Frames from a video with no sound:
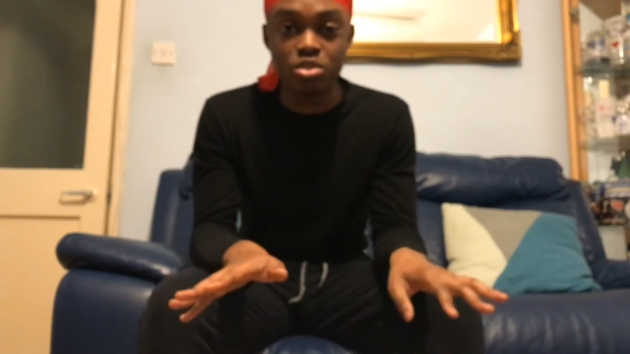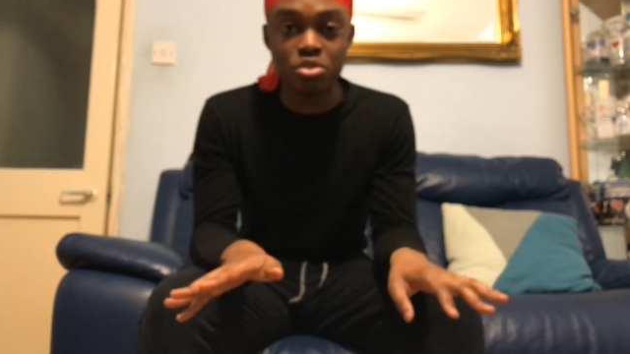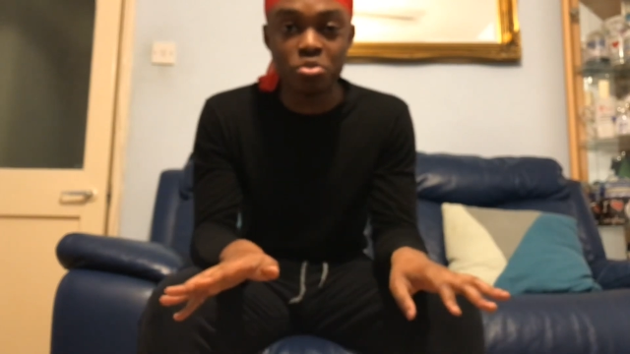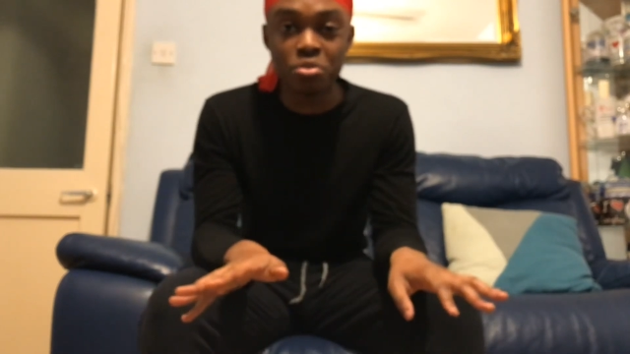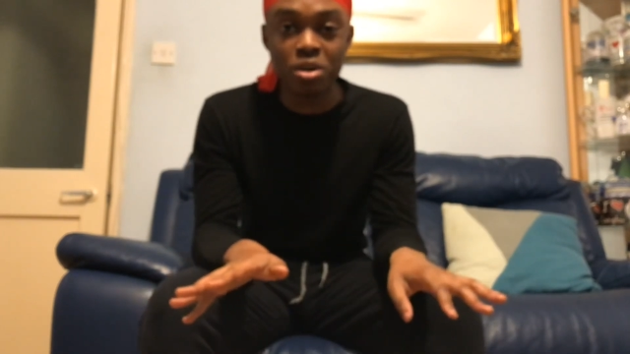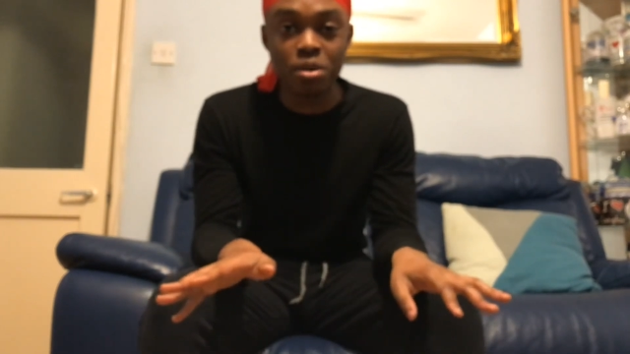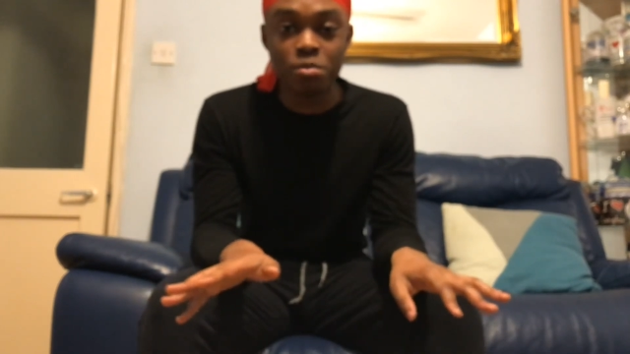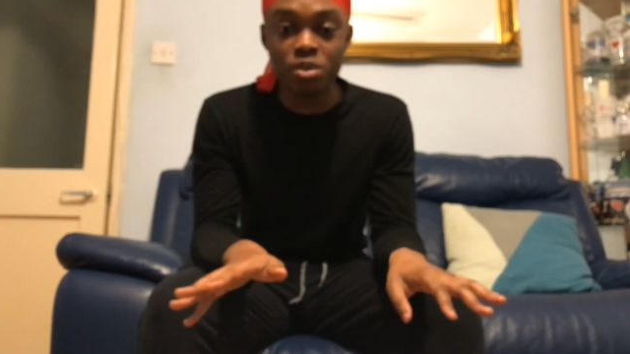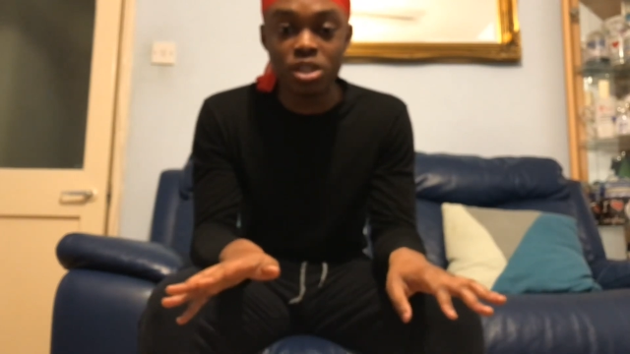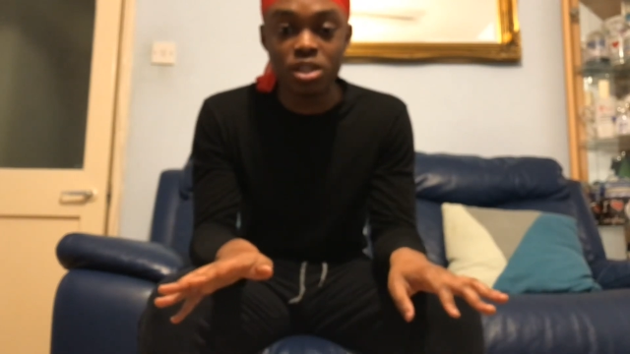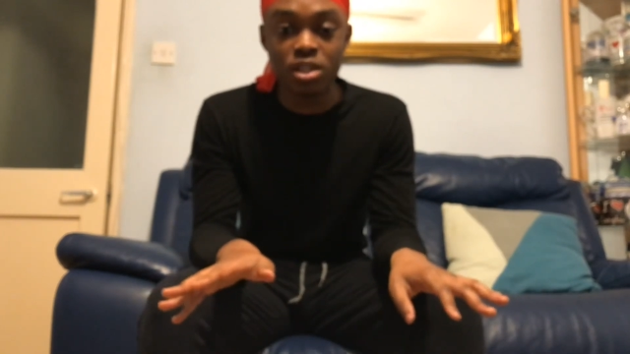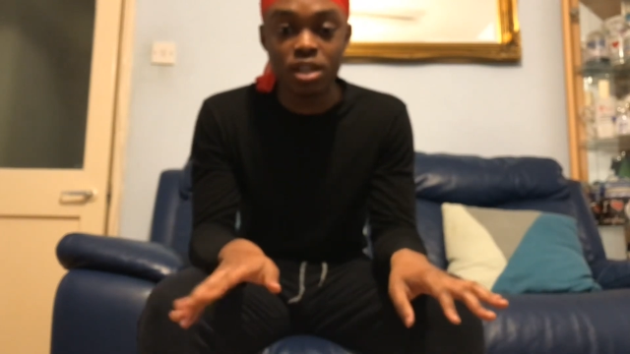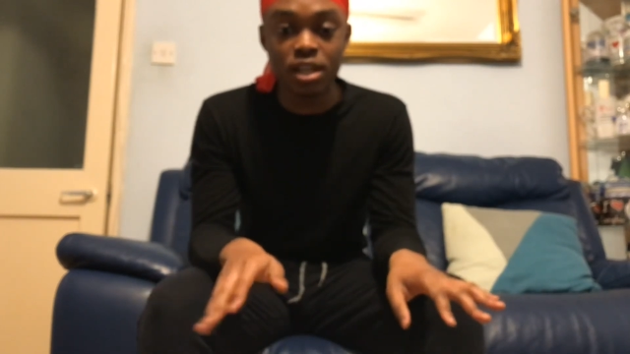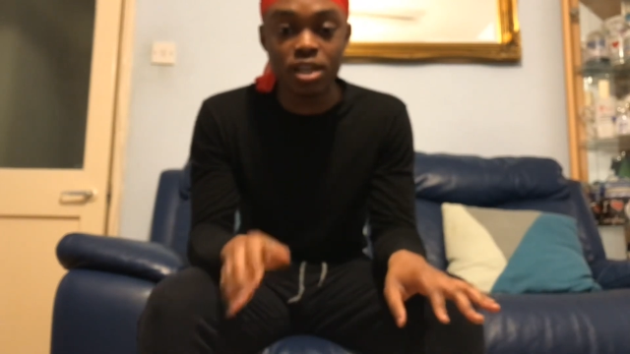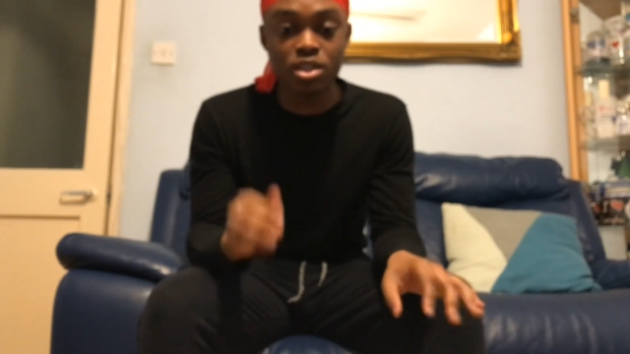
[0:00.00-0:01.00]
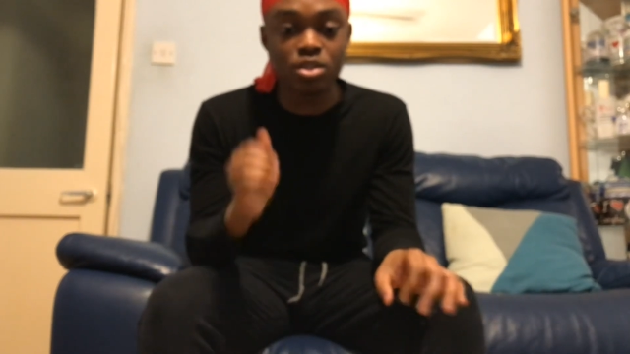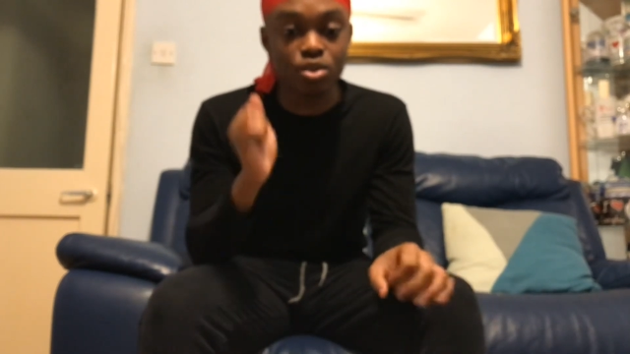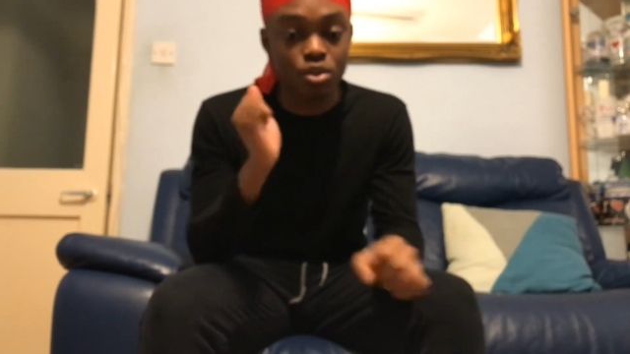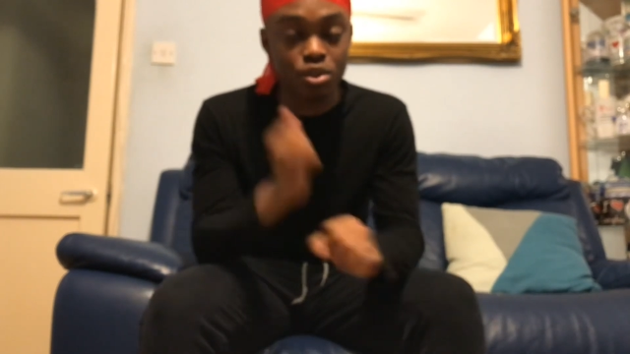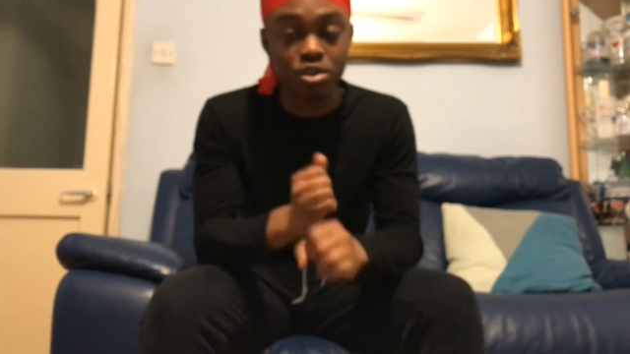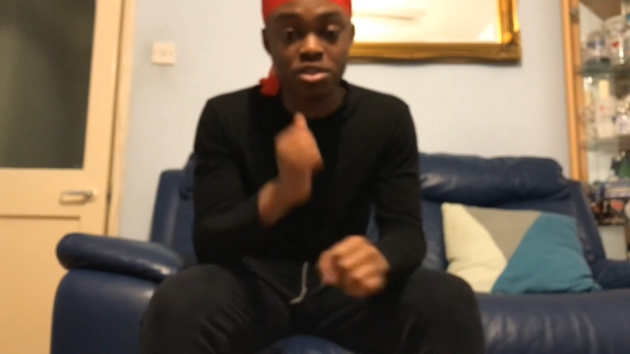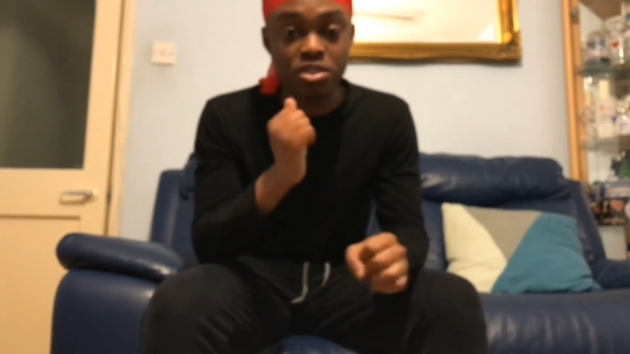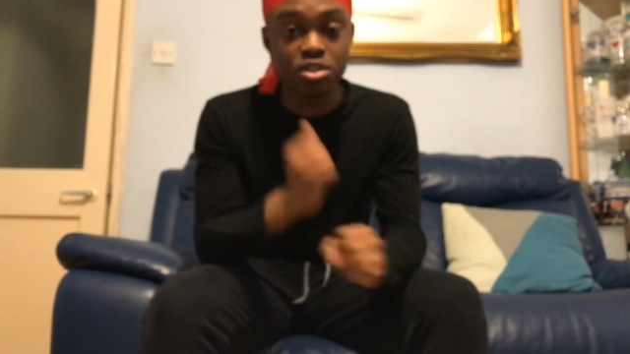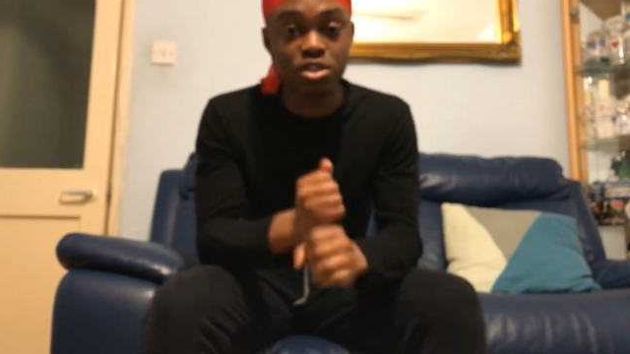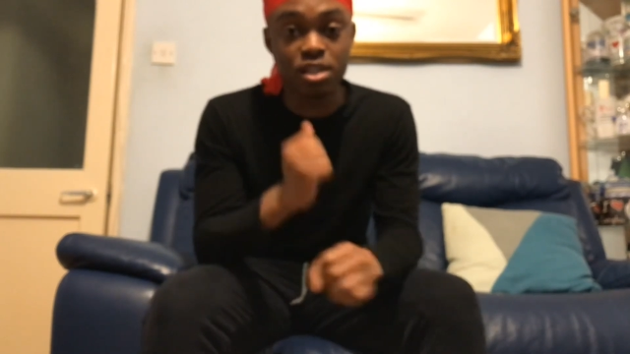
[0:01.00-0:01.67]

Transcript: you know what I mean? Like it's constant.